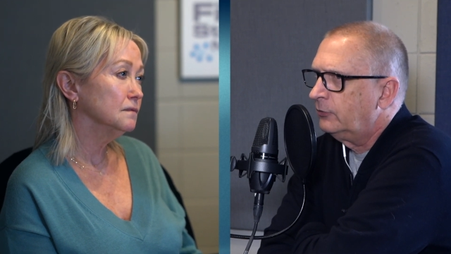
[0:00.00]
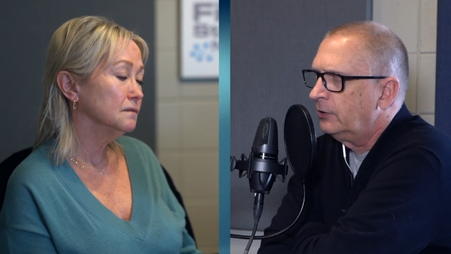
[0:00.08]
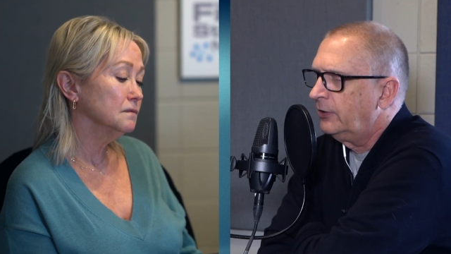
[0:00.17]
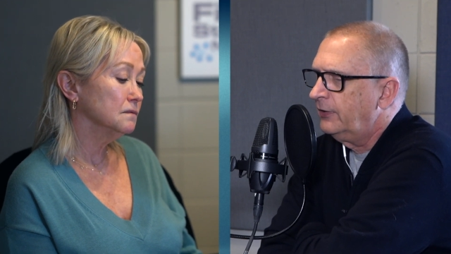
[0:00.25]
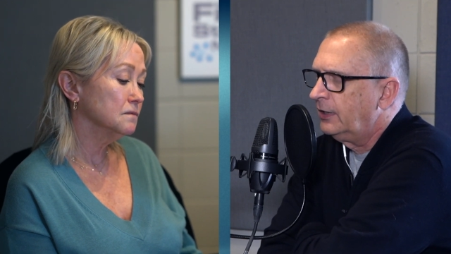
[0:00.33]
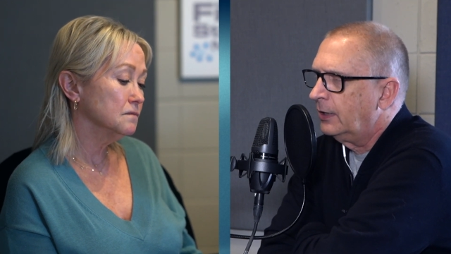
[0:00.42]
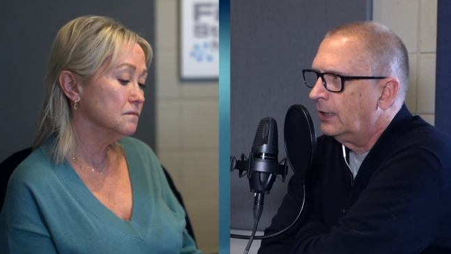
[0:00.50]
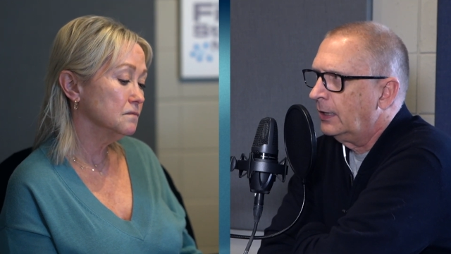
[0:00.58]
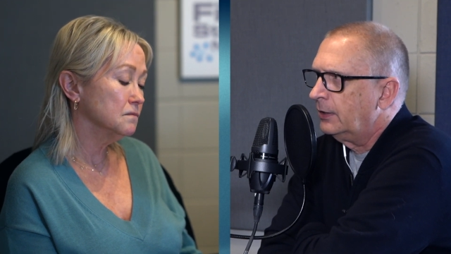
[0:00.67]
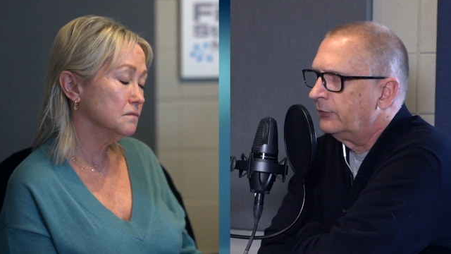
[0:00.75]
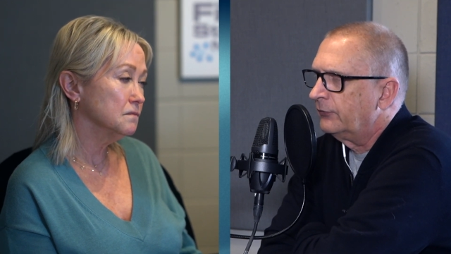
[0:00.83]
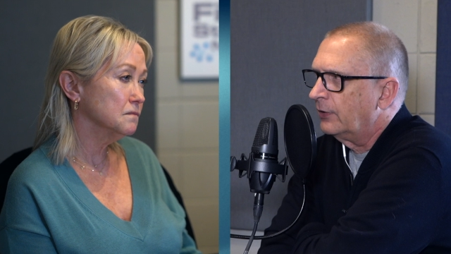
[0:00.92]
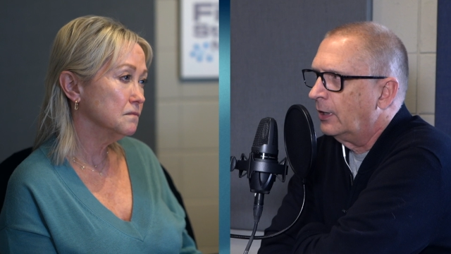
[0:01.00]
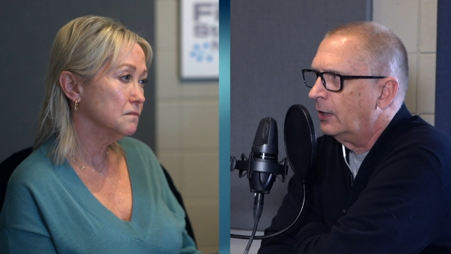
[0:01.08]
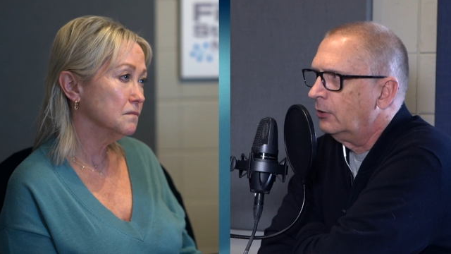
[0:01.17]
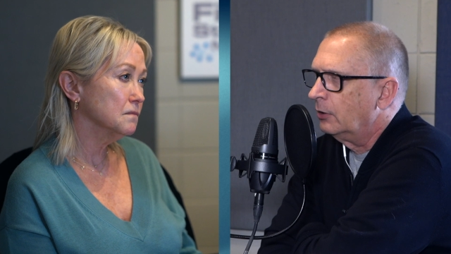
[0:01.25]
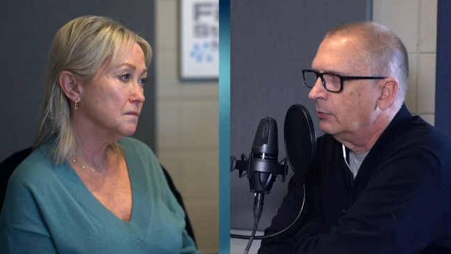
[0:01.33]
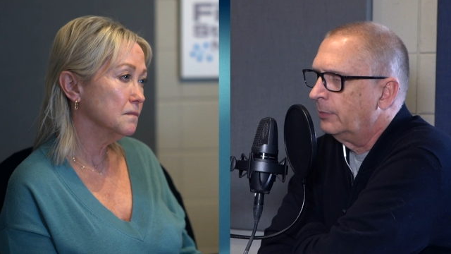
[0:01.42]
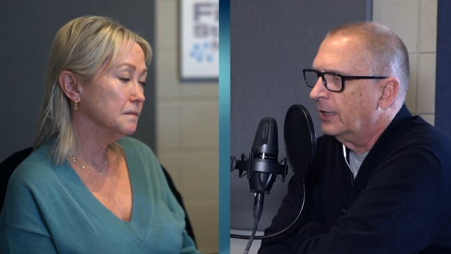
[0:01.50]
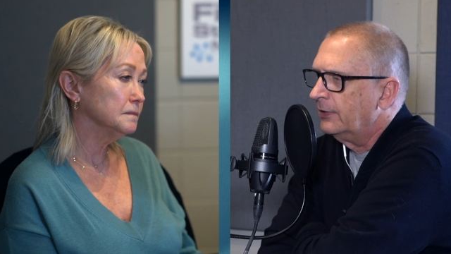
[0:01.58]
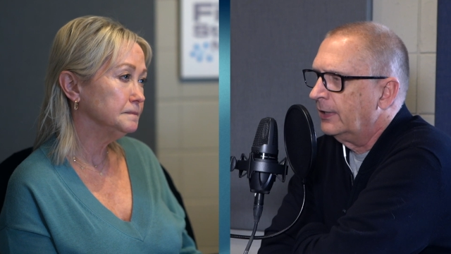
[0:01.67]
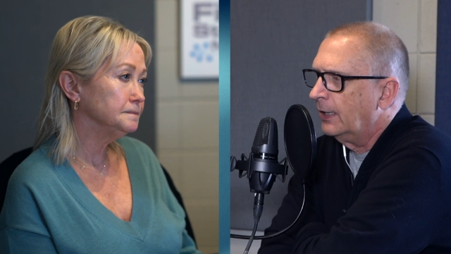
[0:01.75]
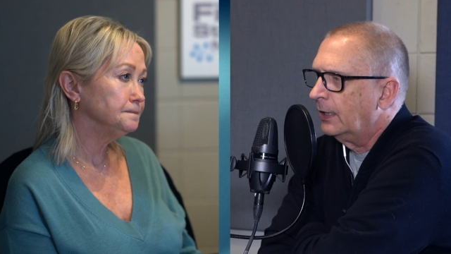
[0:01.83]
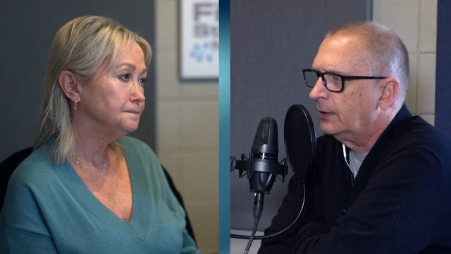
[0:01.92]
Speaker 1: don't you think god is honored by
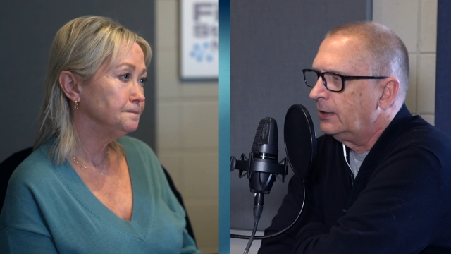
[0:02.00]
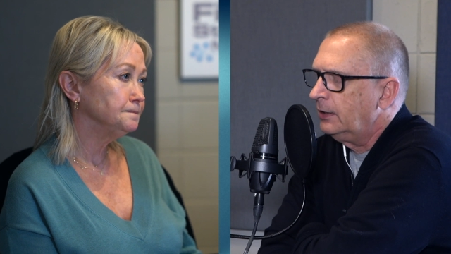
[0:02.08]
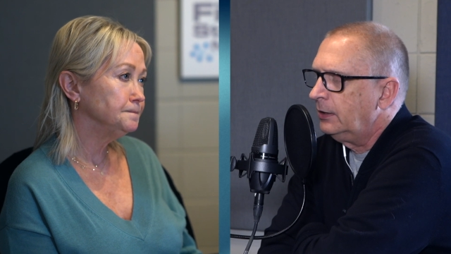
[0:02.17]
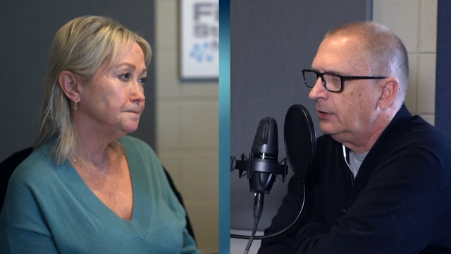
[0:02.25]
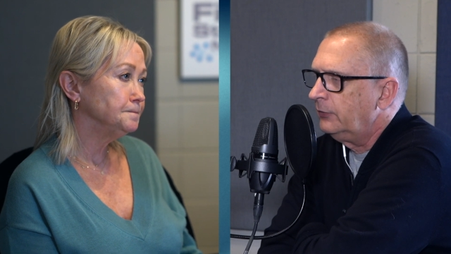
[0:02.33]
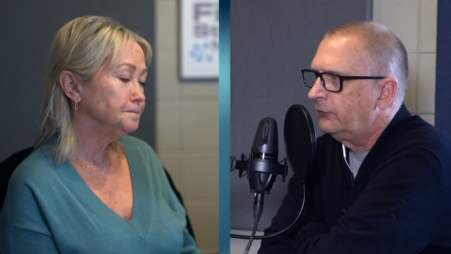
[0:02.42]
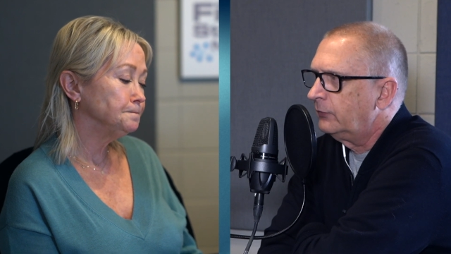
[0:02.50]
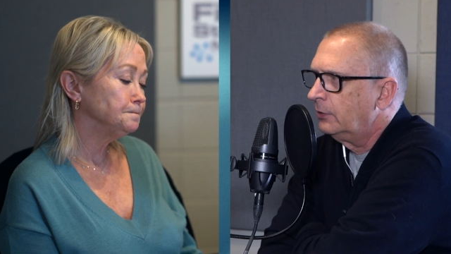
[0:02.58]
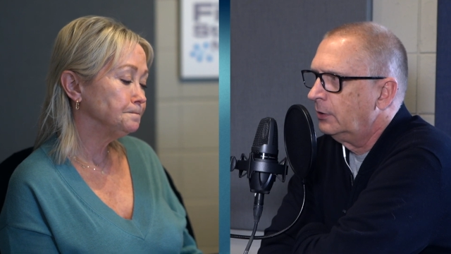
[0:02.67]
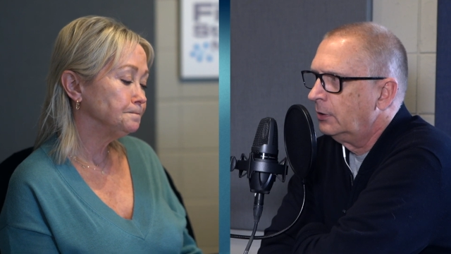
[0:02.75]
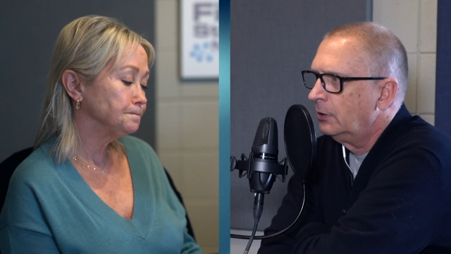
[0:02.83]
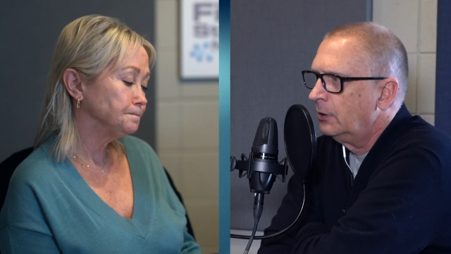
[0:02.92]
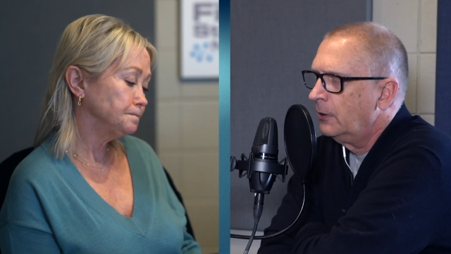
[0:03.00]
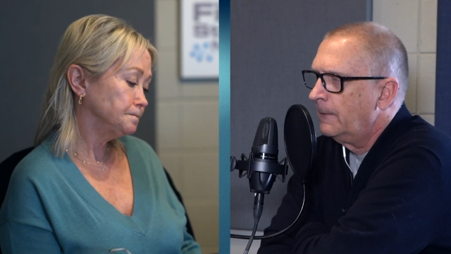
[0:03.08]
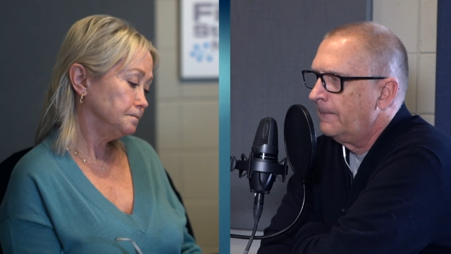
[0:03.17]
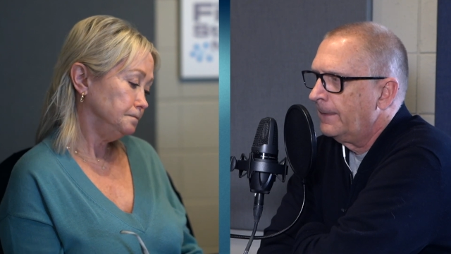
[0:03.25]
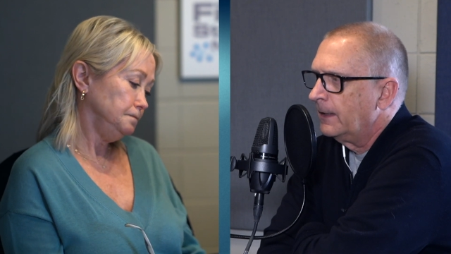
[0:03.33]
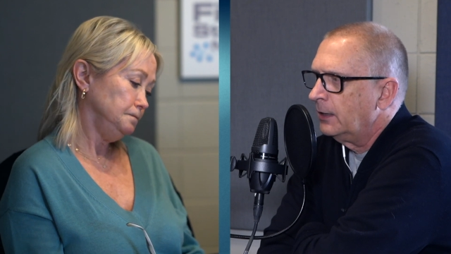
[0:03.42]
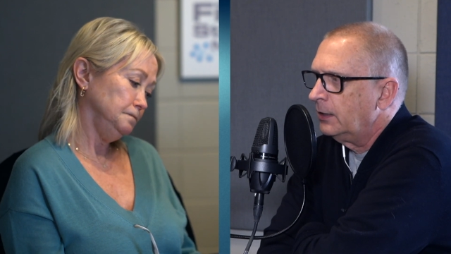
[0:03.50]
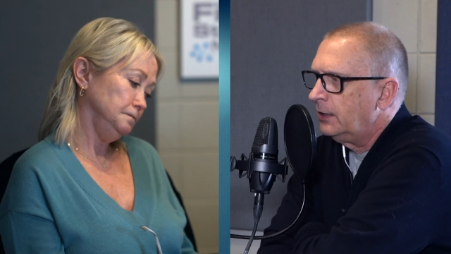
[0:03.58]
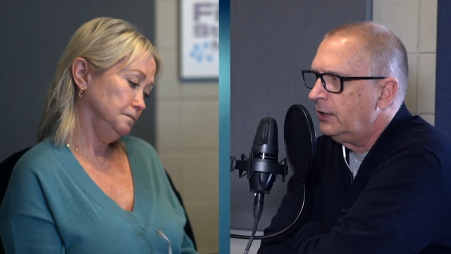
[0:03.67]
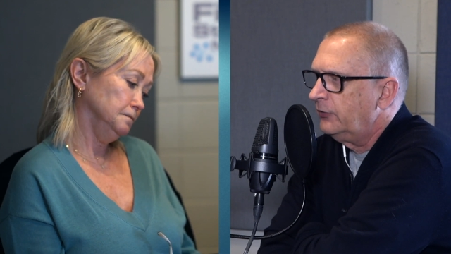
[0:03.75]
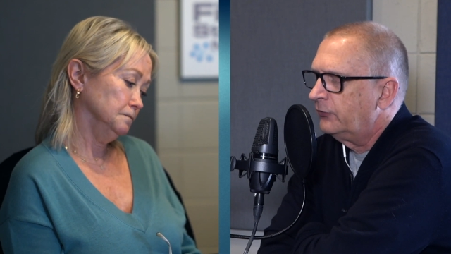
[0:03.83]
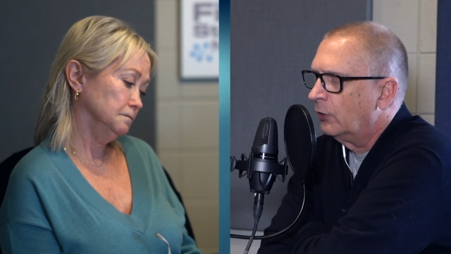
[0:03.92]
that he's
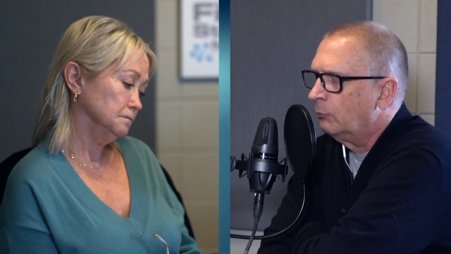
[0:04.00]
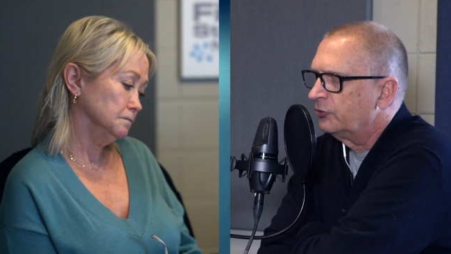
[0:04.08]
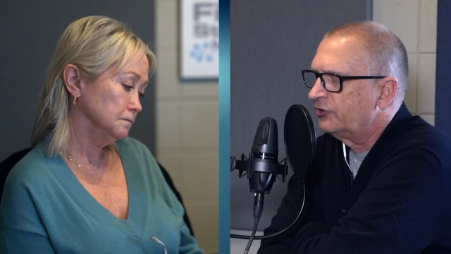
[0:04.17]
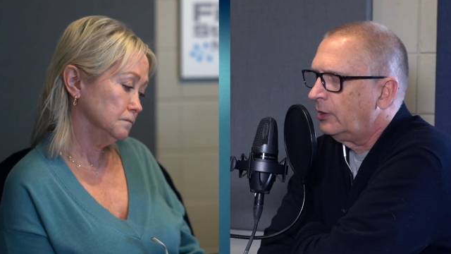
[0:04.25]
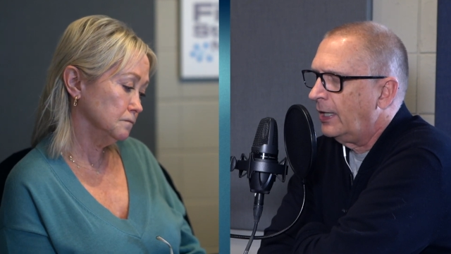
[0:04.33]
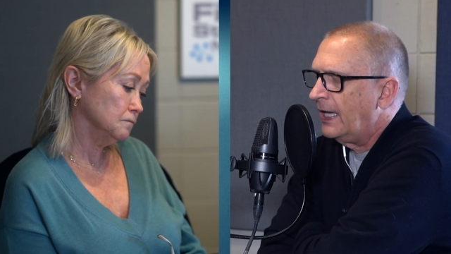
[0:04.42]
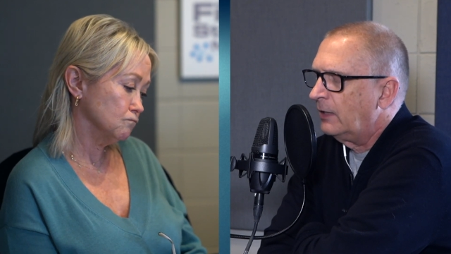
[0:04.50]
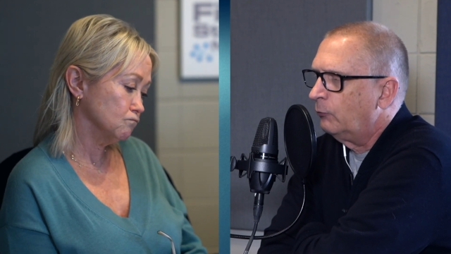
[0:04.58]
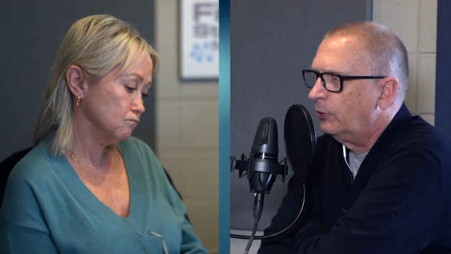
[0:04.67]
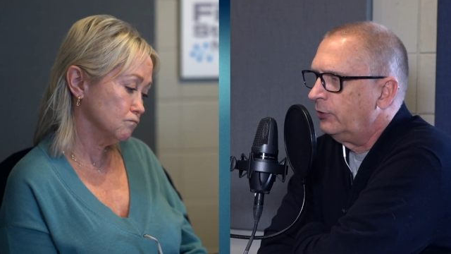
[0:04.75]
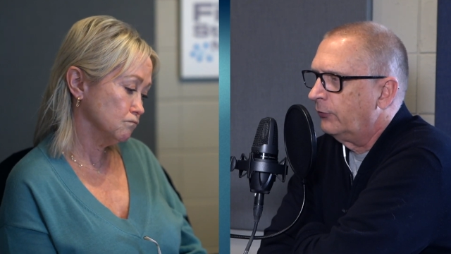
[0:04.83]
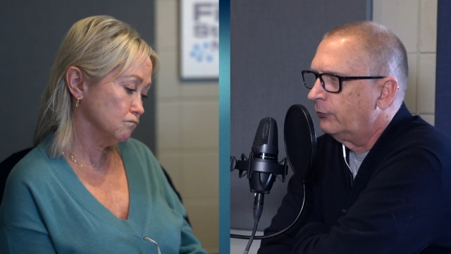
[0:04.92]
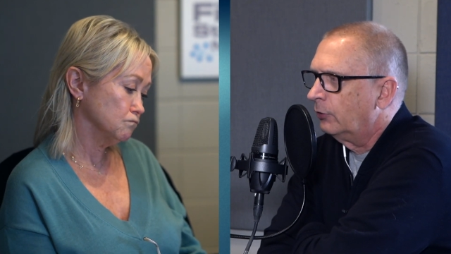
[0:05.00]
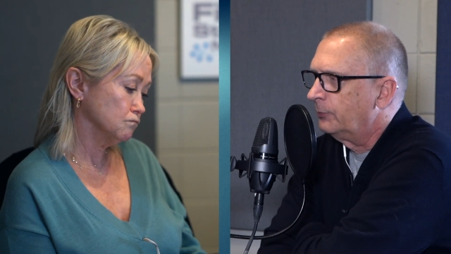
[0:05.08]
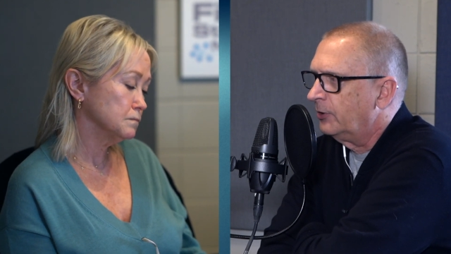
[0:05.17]
he's almost glad when you throw up